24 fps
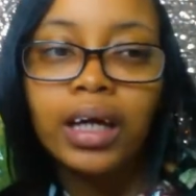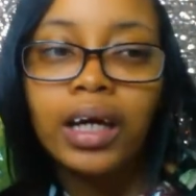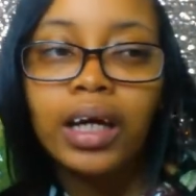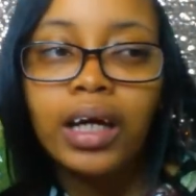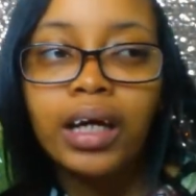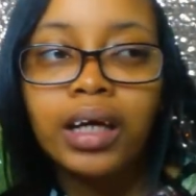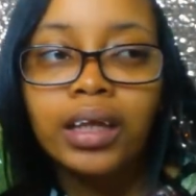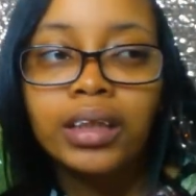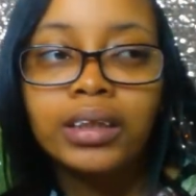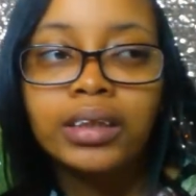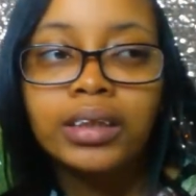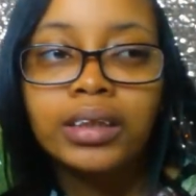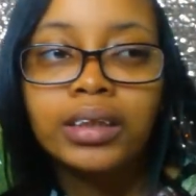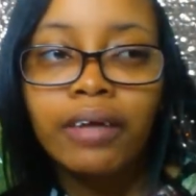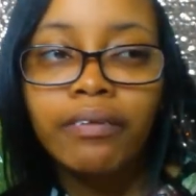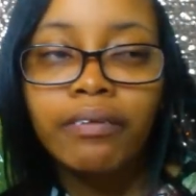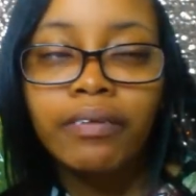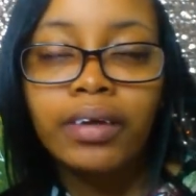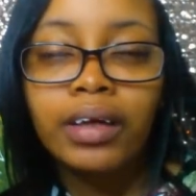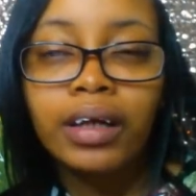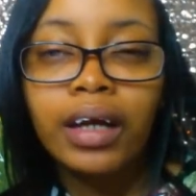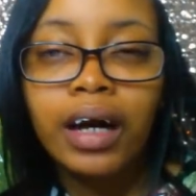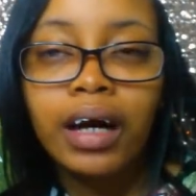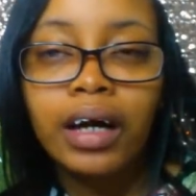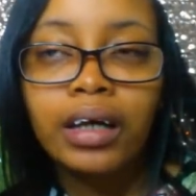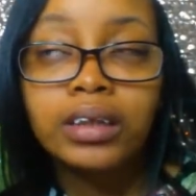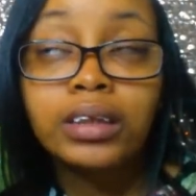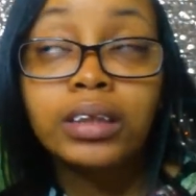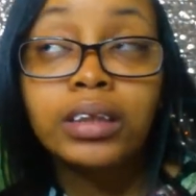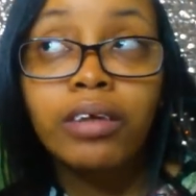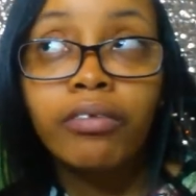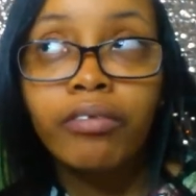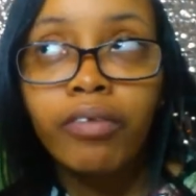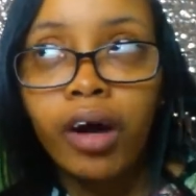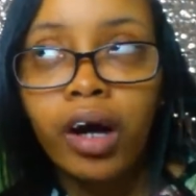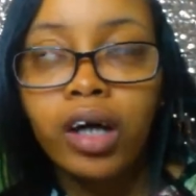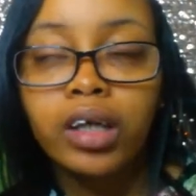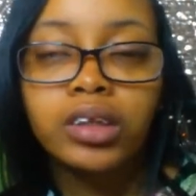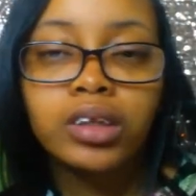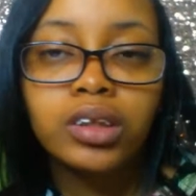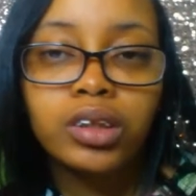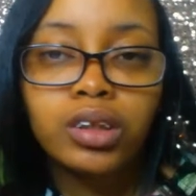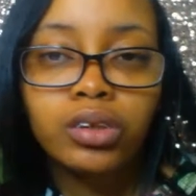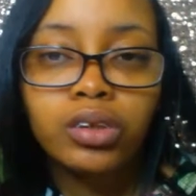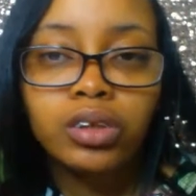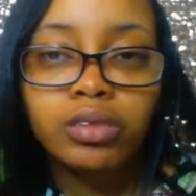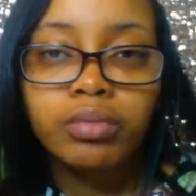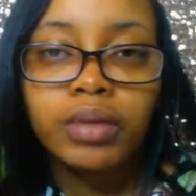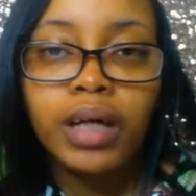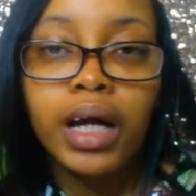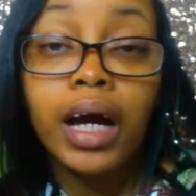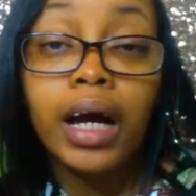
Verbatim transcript: and Stefan, Stefan, excuse me,